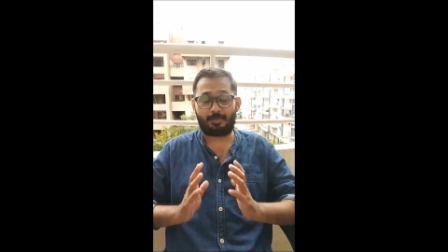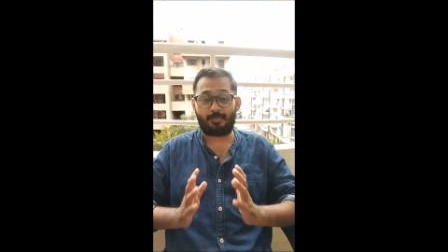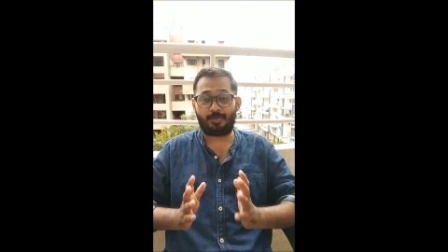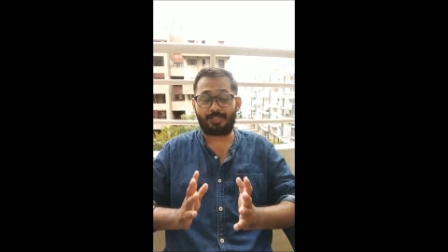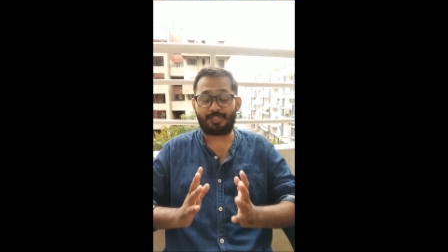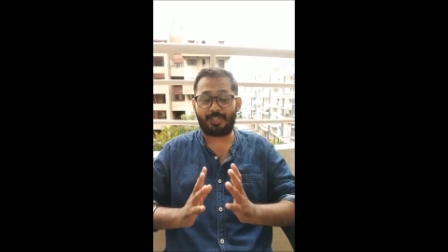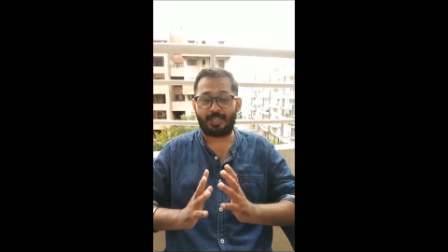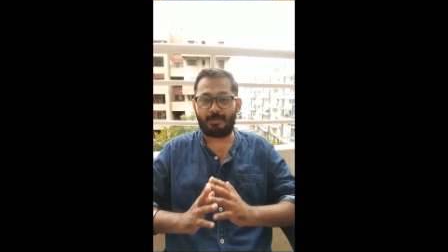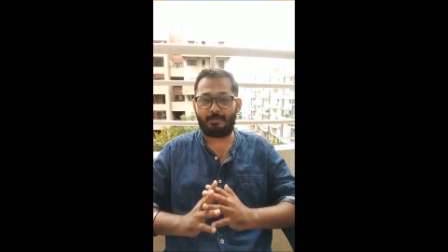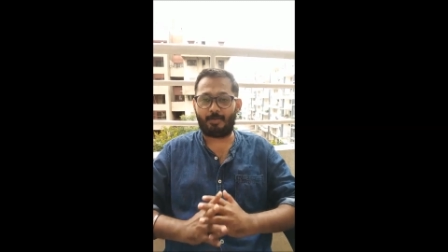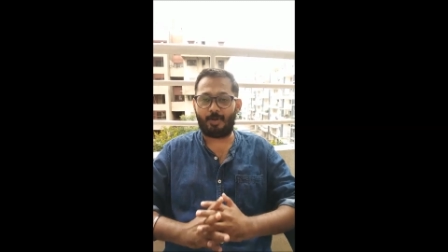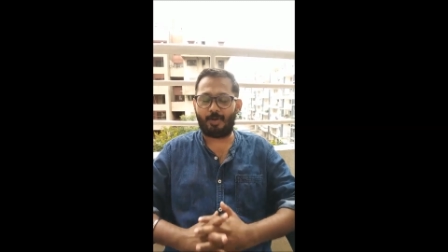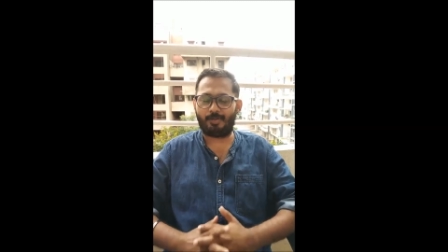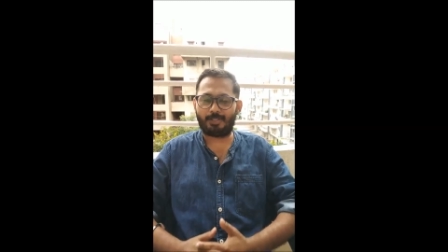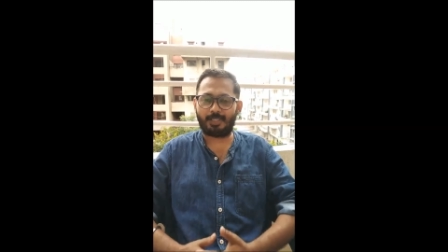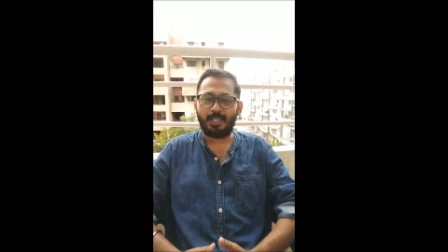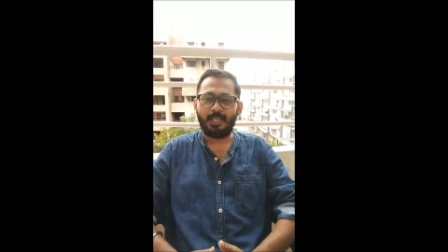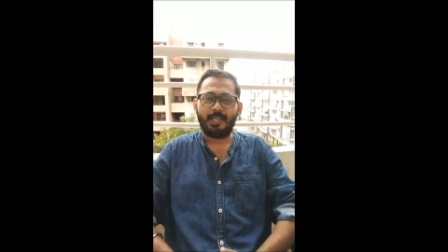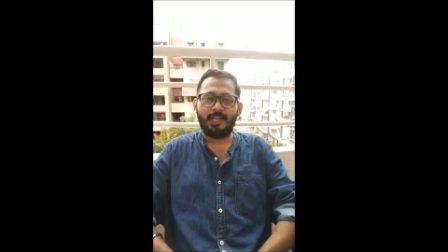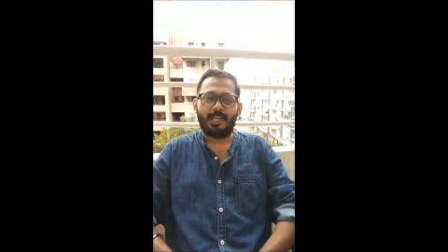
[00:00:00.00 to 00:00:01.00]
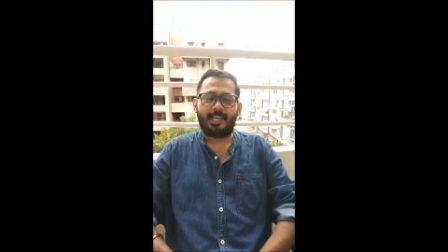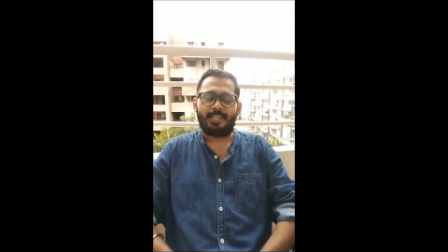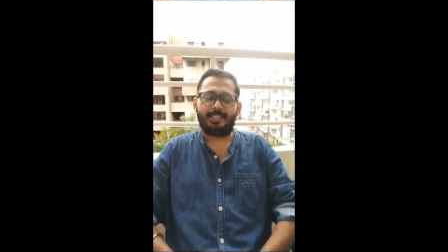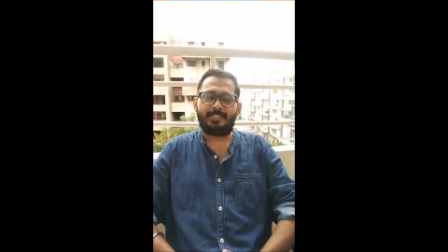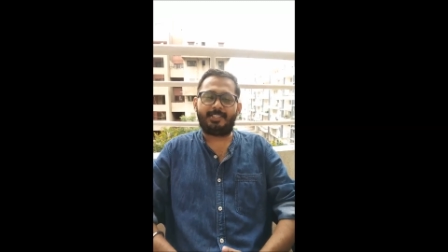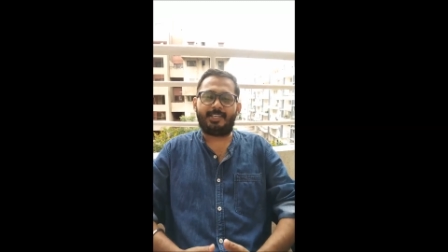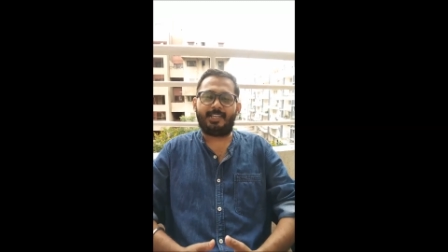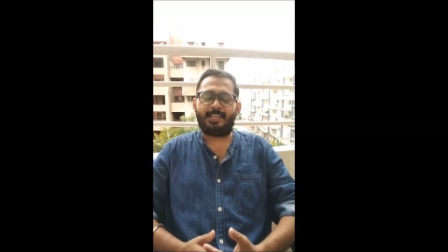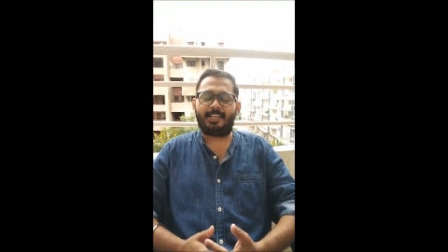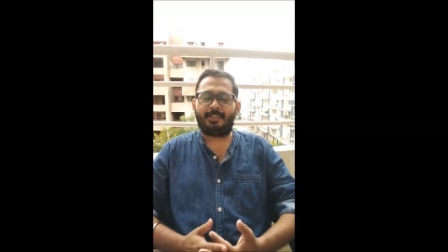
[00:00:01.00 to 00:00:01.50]
question among
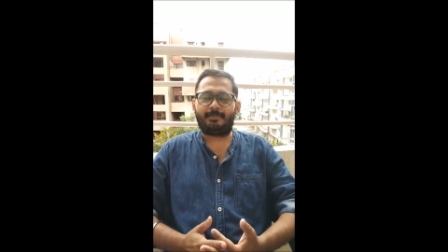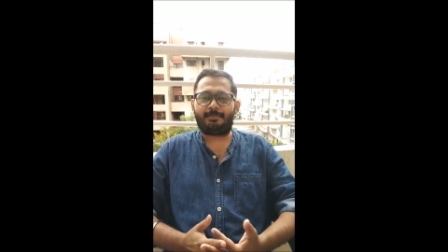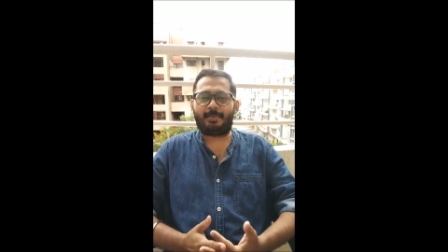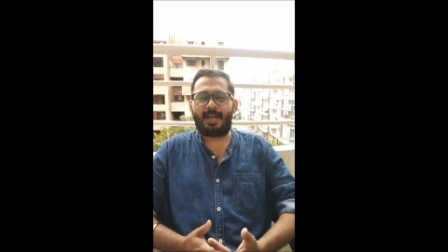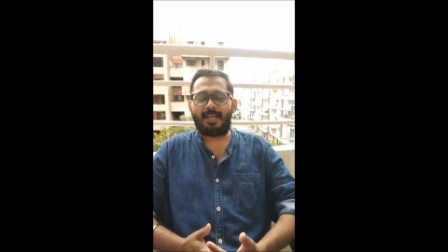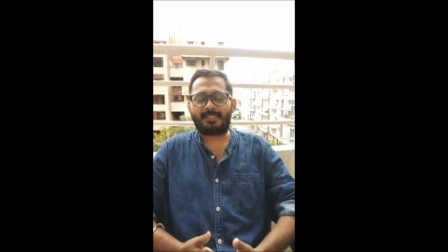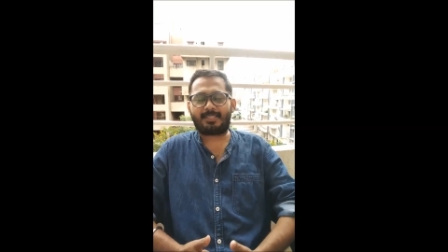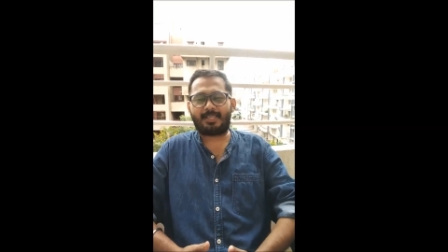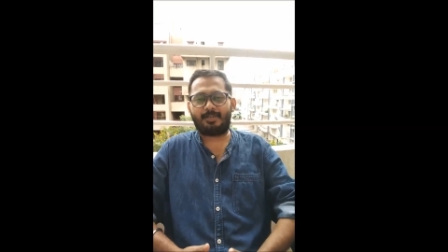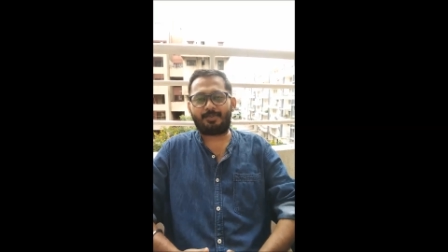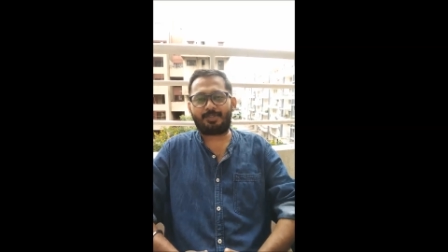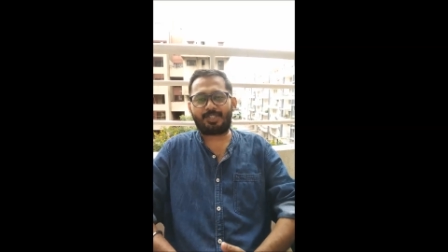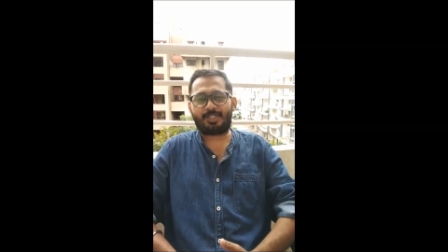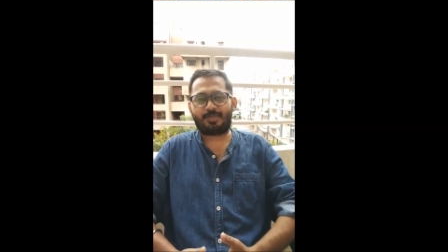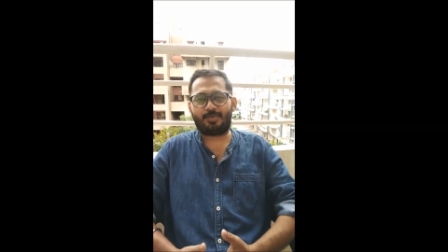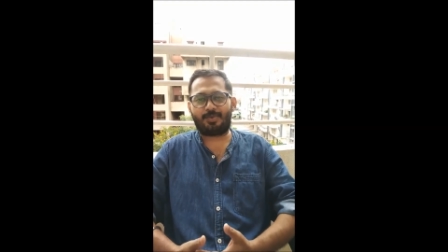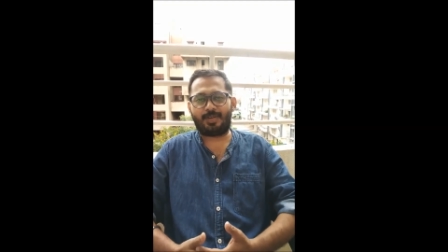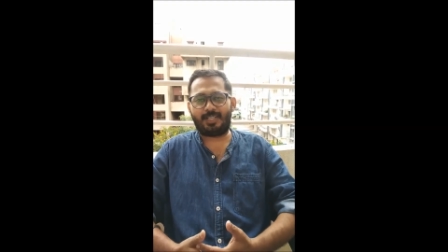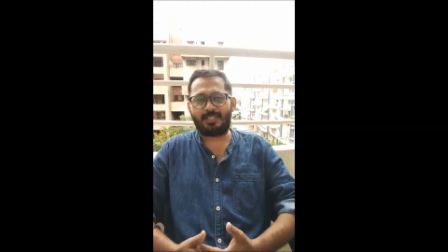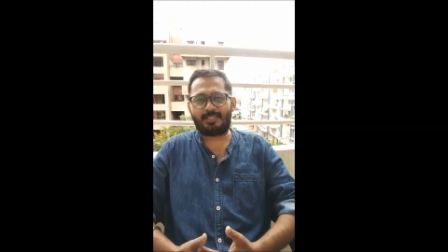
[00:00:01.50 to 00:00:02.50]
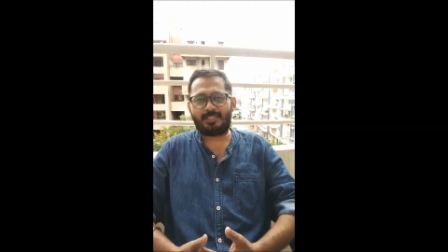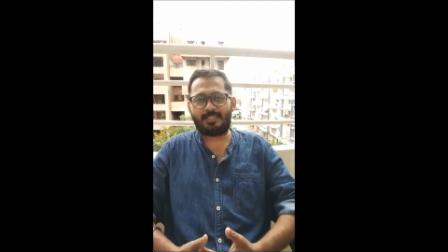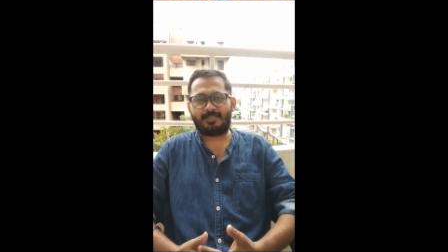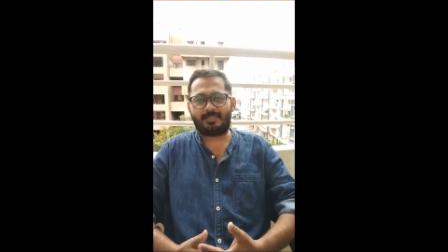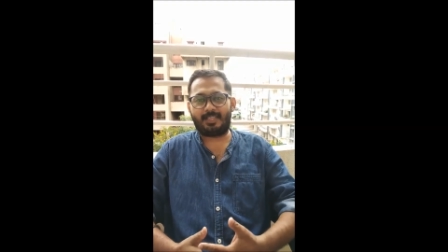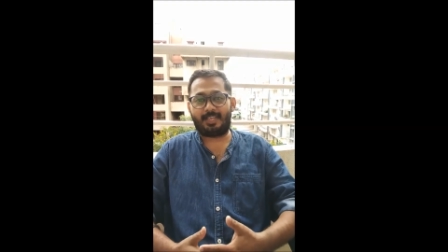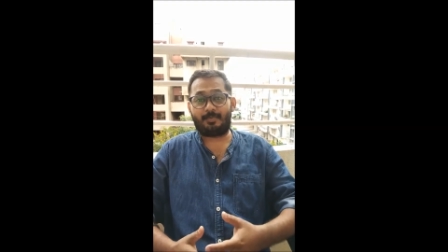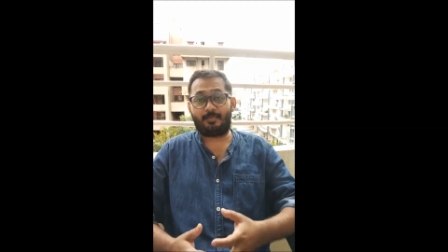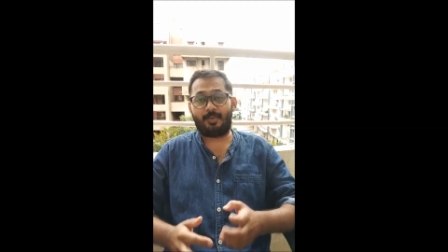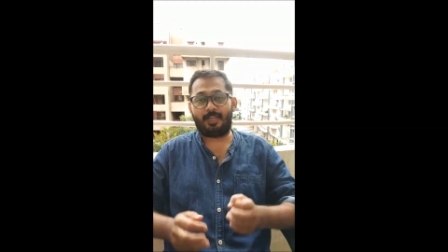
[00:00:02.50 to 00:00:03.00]
engineering passed out students
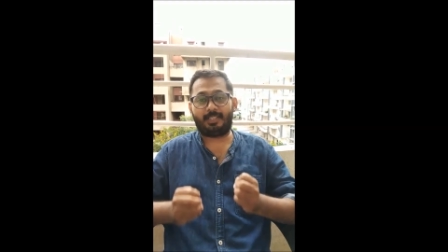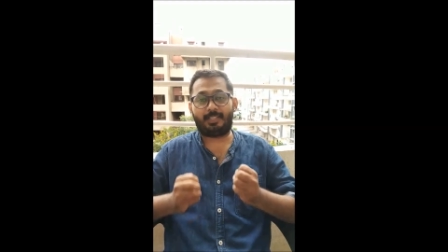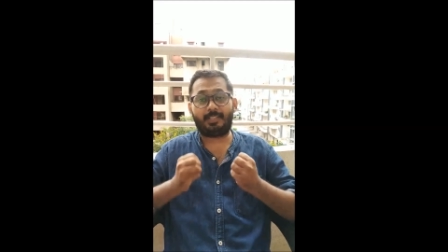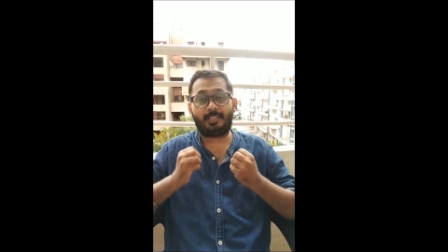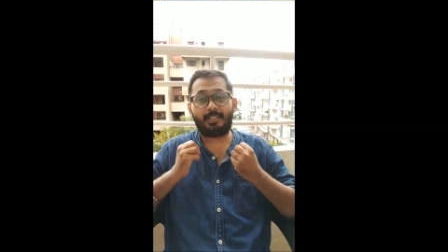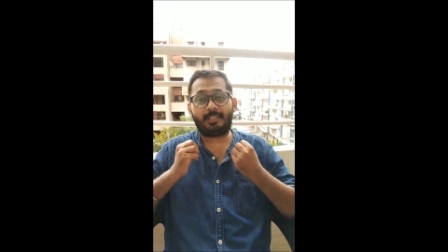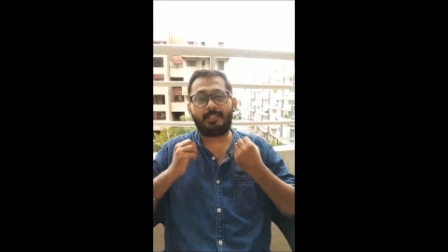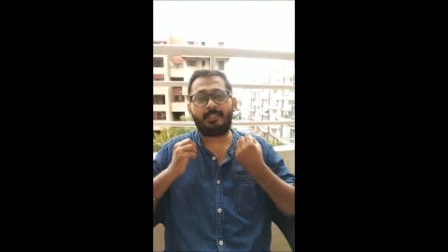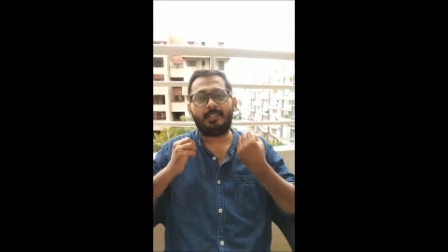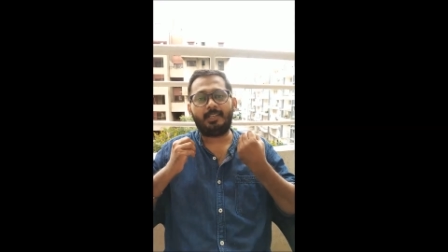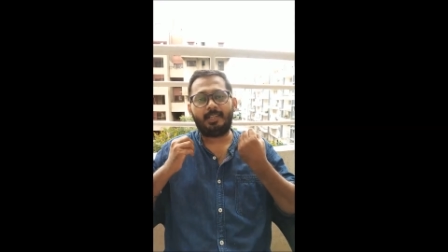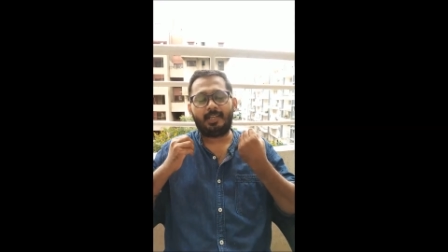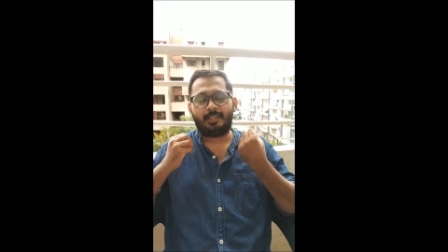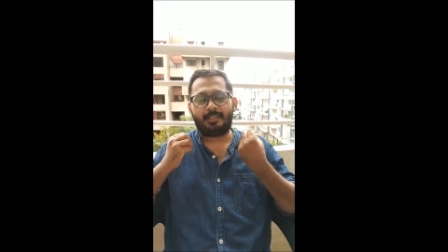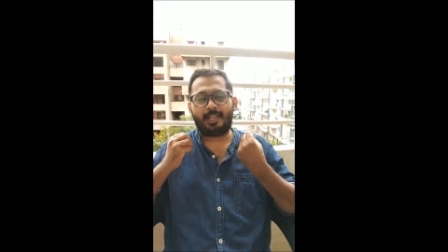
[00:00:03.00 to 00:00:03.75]
is that whether